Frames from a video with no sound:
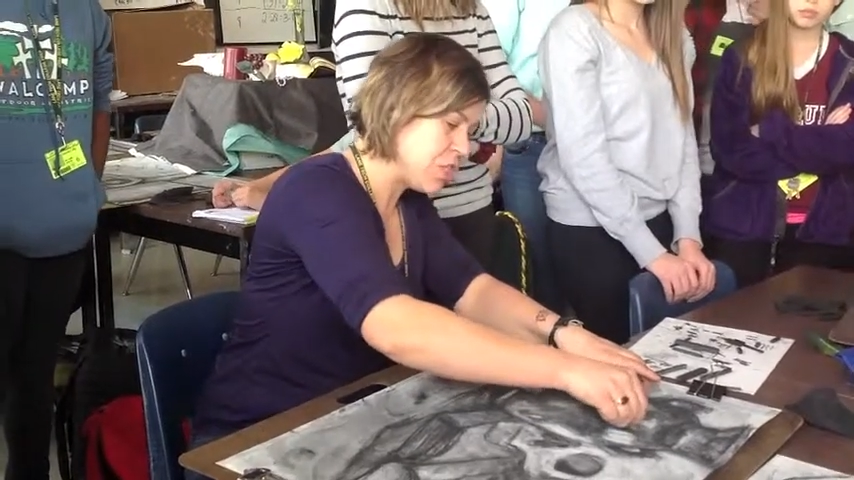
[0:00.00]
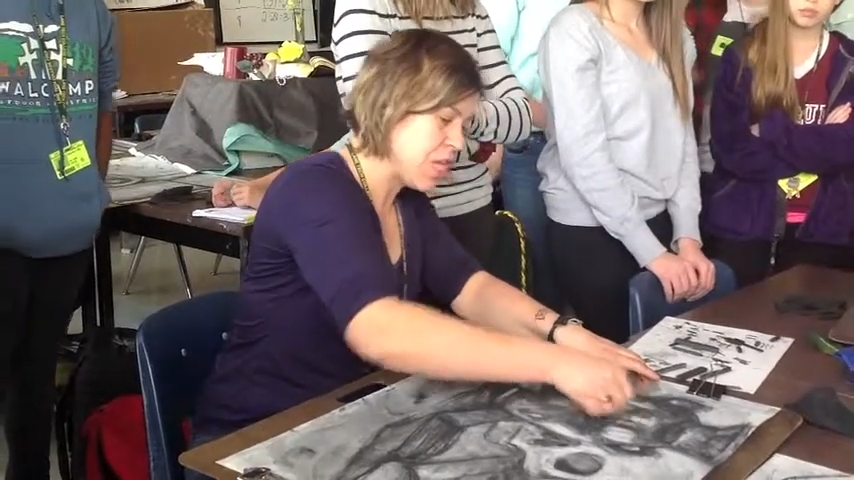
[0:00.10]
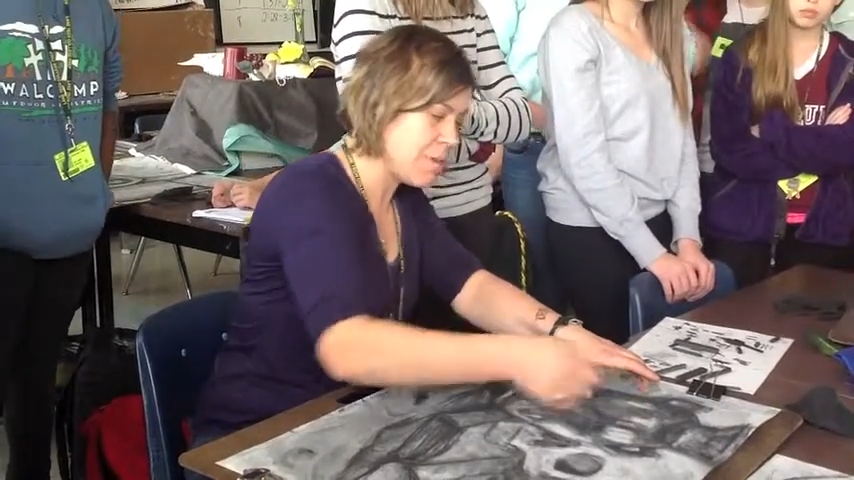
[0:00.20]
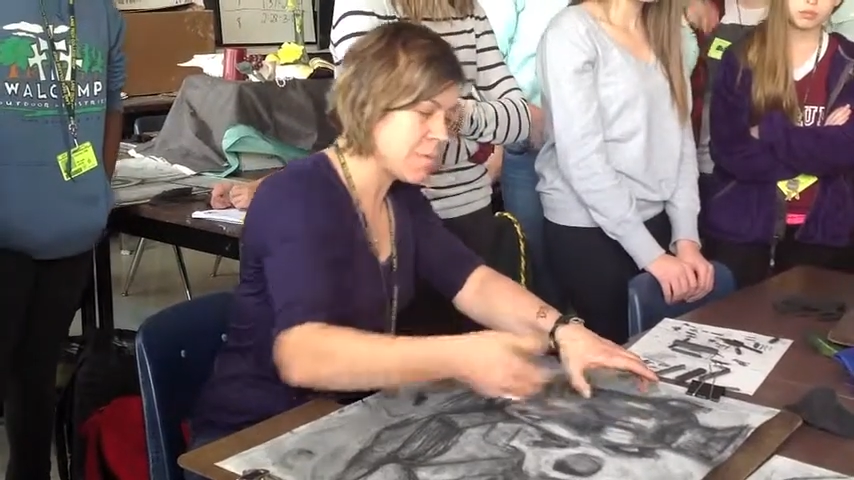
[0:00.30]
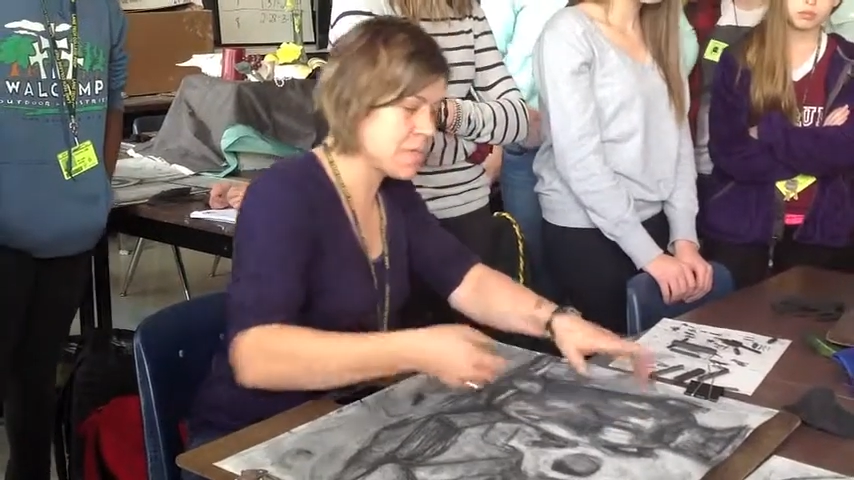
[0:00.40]

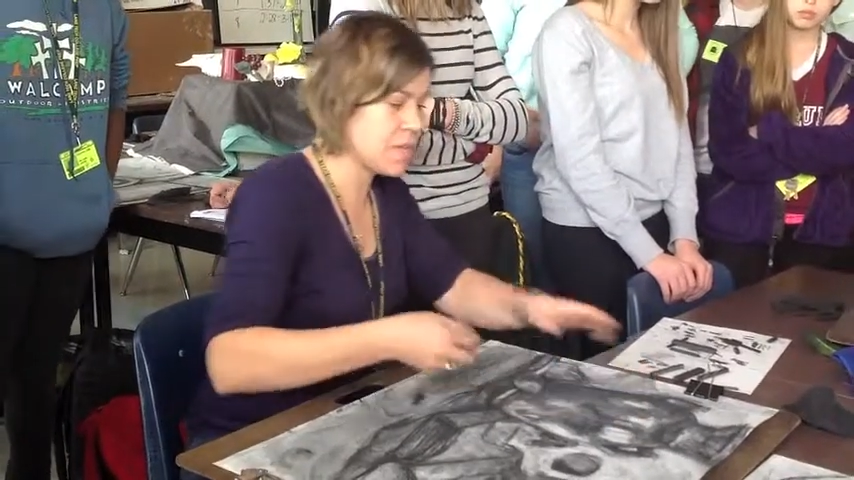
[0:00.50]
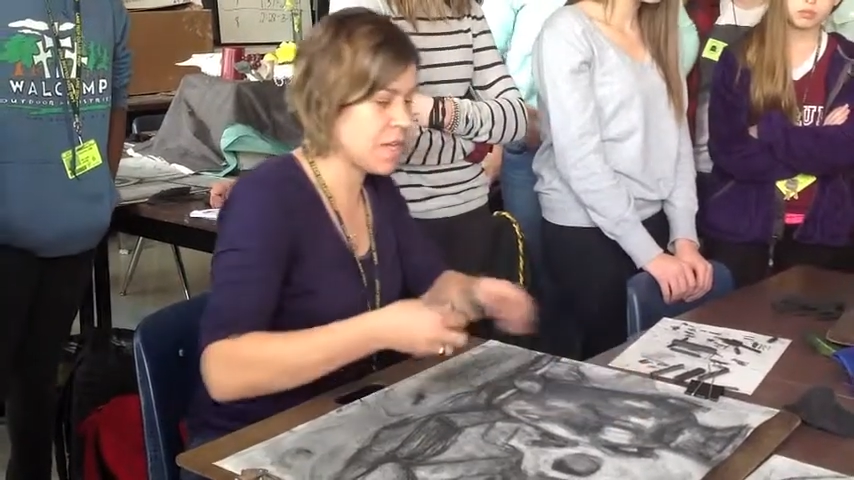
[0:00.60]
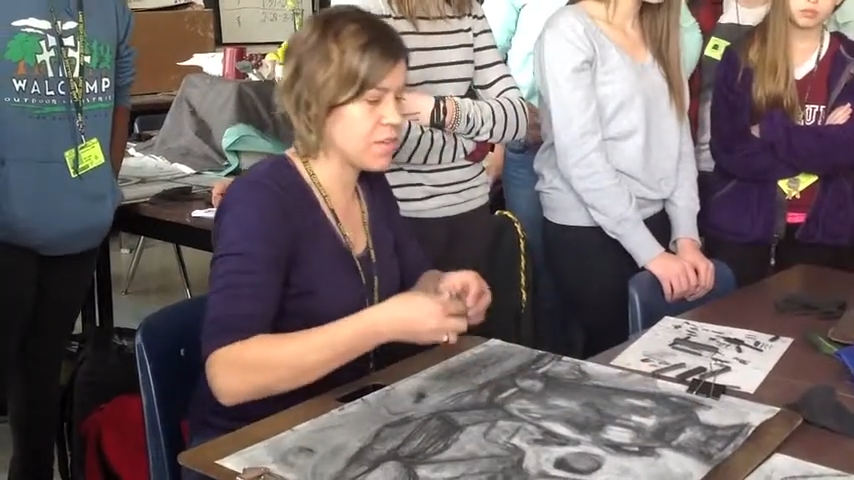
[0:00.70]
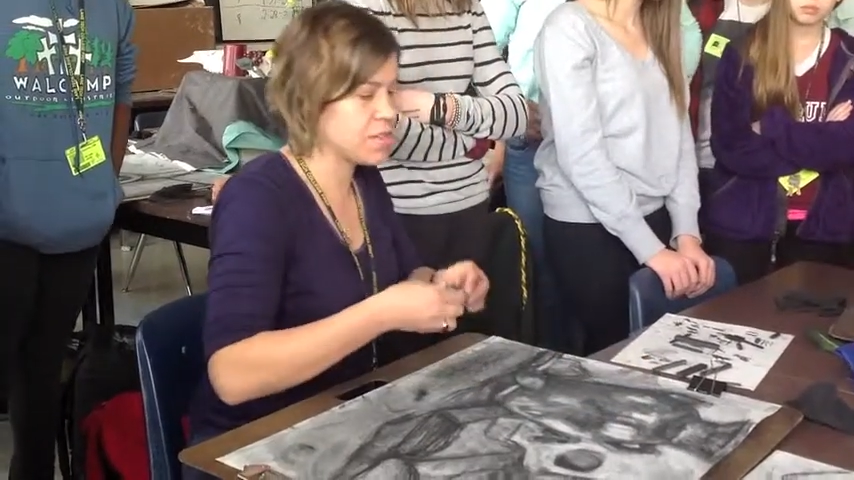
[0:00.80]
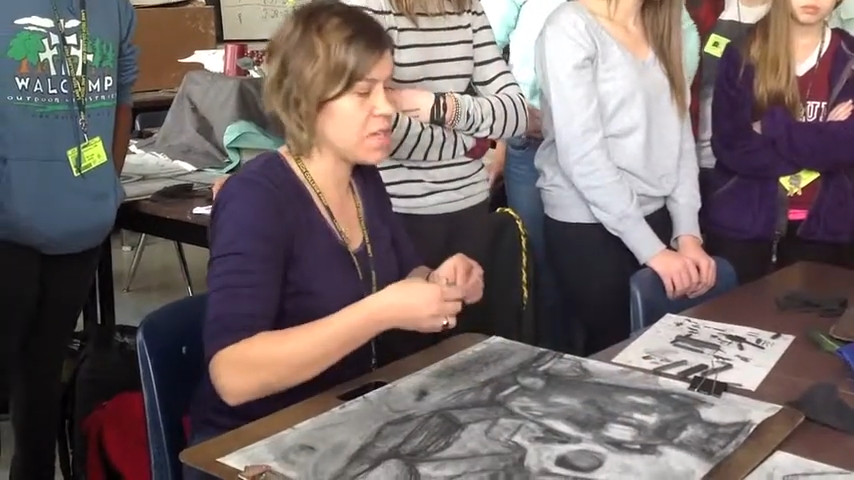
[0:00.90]
shapes
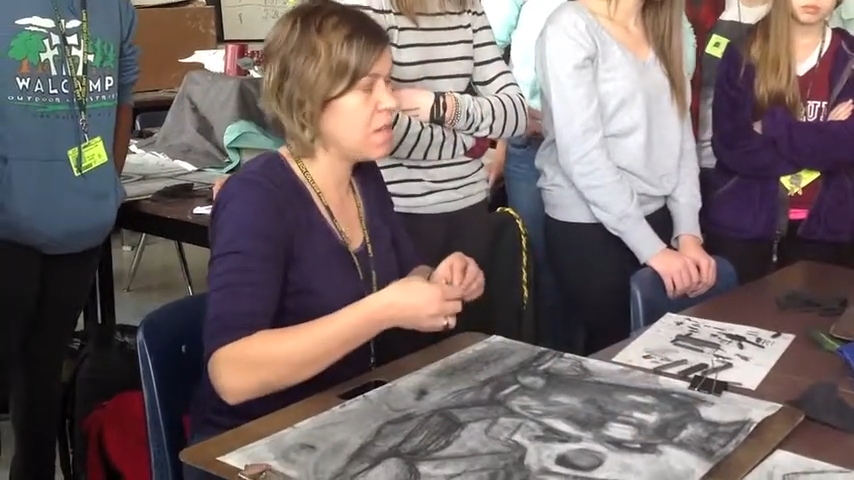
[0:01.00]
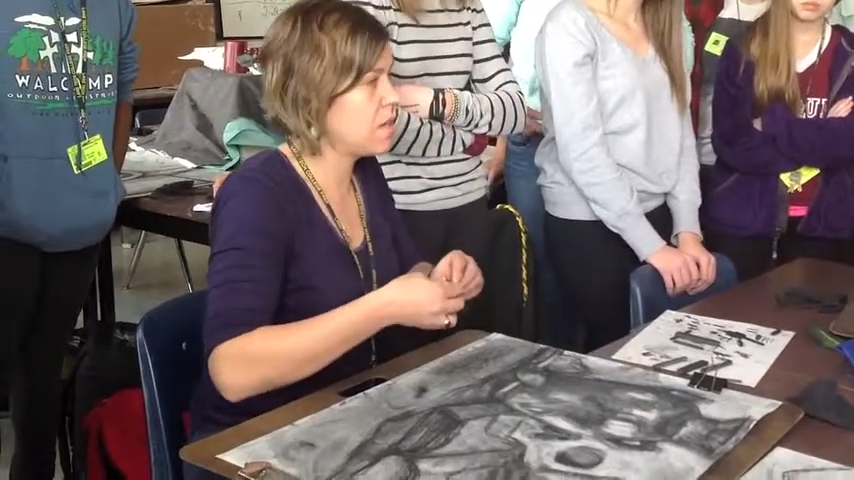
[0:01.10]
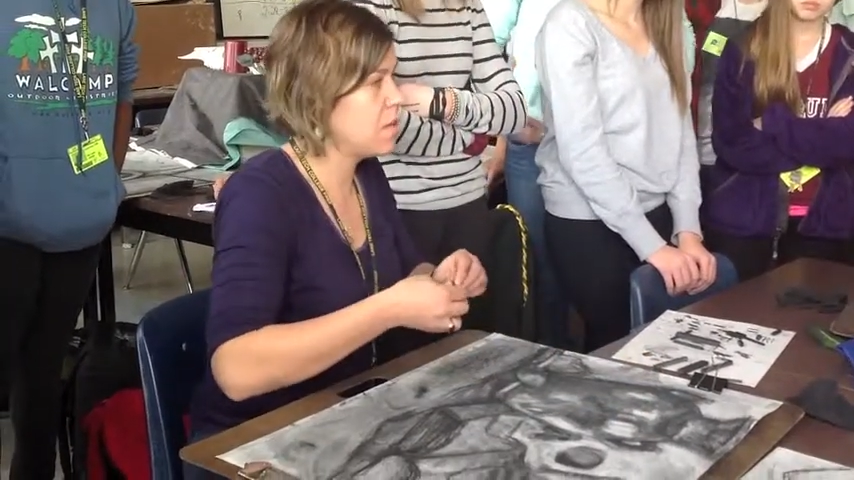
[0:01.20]
that you're seeing.